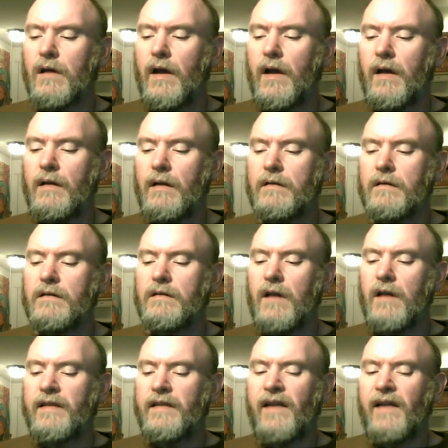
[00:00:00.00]

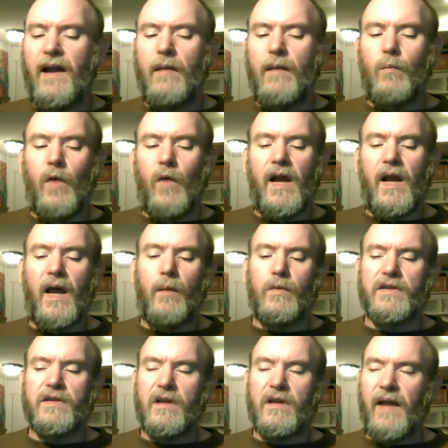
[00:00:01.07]
a time when I
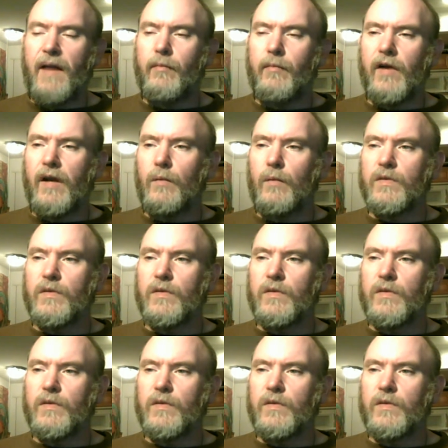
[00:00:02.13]
was collaborating